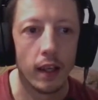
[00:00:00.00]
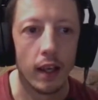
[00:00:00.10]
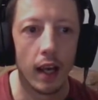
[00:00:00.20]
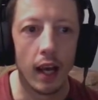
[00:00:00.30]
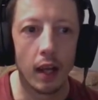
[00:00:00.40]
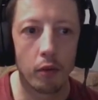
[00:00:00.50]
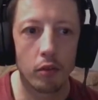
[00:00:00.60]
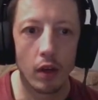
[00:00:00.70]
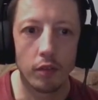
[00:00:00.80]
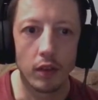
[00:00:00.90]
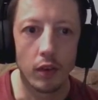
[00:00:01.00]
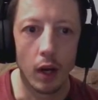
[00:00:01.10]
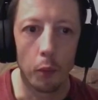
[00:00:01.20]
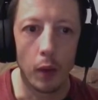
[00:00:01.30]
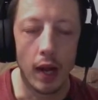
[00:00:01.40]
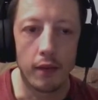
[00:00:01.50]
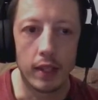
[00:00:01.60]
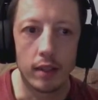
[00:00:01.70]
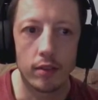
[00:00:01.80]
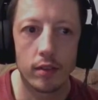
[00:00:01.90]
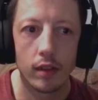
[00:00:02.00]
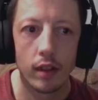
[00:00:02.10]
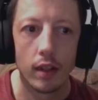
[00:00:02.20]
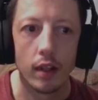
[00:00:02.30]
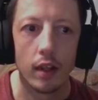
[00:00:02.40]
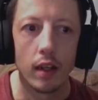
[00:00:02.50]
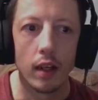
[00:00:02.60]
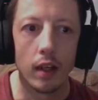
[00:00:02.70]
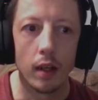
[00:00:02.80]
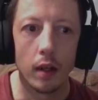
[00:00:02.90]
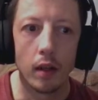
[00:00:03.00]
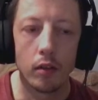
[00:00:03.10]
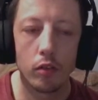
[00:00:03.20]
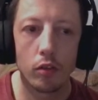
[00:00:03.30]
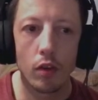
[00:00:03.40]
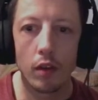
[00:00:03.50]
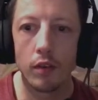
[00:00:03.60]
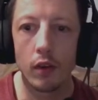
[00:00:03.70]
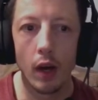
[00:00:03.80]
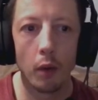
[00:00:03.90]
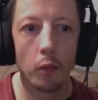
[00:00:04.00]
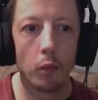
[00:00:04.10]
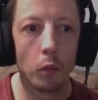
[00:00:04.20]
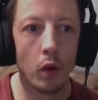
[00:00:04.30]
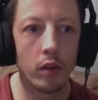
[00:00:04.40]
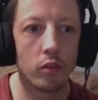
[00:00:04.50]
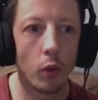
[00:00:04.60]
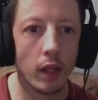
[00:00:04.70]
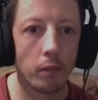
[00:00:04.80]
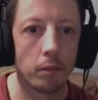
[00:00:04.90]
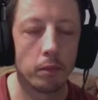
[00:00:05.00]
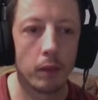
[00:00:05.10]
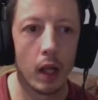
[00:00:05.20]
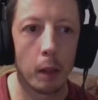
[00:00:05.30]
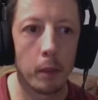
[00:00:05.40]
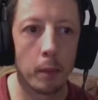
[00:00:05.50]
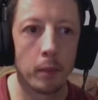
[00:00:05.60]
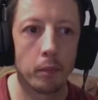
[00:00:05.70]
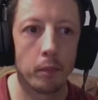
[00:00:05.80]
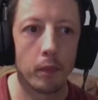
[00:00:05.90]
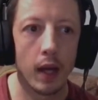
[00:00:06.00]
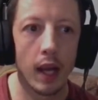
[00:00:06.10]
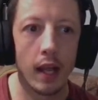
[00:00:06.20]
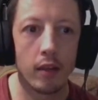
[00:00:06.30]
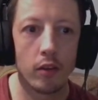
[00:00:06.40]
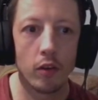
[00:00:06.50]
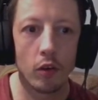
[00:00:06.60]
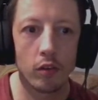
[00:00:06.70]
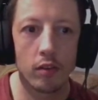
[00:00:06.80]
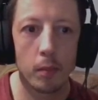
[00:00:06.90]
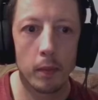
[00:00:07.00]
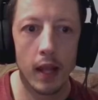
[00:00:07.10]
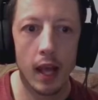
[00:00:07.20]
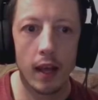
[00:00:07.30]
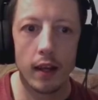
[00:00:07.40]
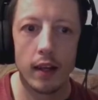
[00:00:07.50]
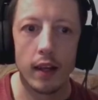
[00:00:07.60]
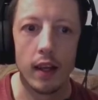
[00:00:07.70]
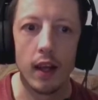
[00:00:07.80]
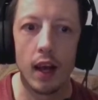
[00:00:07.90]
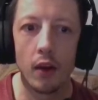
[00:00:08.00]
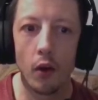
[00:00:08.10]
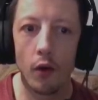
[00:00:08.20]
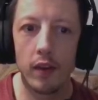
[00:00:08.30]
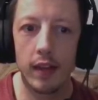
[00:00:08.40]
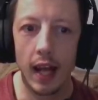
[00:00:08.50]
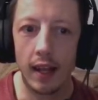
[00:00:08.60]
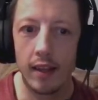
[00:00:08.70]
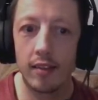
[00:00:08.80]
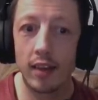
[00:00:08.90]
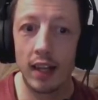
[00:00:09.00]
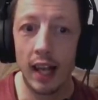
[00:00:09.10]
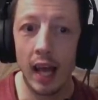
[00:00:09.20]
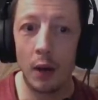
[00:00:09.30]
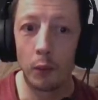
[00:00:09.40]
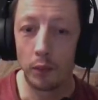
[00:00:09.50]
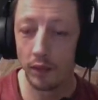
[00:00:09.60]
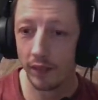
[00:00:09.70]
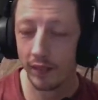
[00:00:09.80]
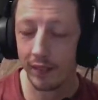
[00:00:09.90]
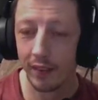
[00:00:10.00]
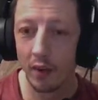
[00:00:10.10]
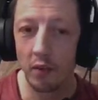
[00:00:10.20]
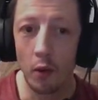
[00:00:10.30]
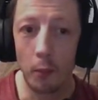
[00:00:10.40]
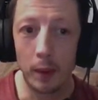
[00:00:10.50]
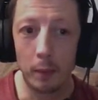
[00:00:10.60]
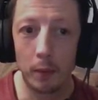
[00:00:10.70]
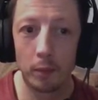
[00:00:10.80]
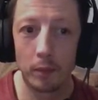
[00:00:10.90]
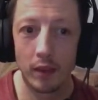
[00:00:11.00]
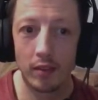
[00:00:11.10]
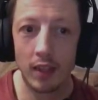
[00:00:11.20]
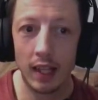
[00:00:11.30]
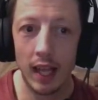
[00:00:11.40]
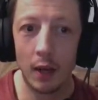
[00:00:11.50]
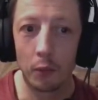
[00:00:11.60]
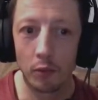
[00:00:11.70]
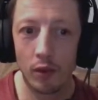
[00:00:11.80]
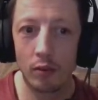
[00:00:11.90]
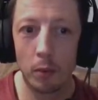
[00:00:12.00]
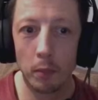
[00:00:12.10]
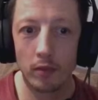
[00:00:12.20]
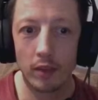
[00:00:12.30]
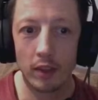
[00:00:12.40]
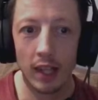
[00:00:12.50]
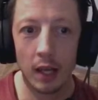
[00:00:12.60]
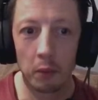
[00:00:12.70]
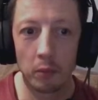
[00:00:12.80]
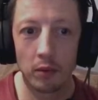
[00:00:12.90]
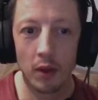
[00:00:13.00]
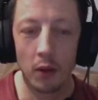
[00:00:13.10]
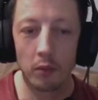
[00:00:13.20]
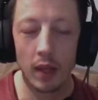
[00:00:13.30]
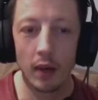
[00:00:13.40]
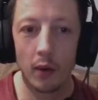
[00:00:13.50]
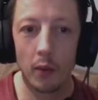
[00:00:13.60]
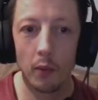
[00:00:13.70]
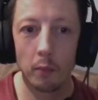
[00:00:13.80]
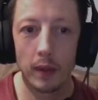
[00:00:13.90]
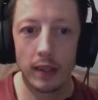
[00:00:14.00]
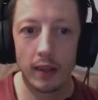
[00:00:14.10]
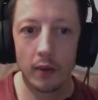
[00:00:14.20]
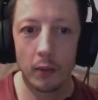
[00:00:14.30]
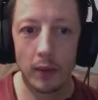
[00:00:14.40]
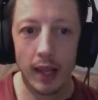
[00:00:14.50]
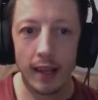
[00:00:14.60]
And I was trying to figure out where he is and just trying to figure out what he's doing at the moment. And you notice him there. And not only that, he's a clown of all people. He's a clown, dressed up as a clown. So I was like, oh my god, okay.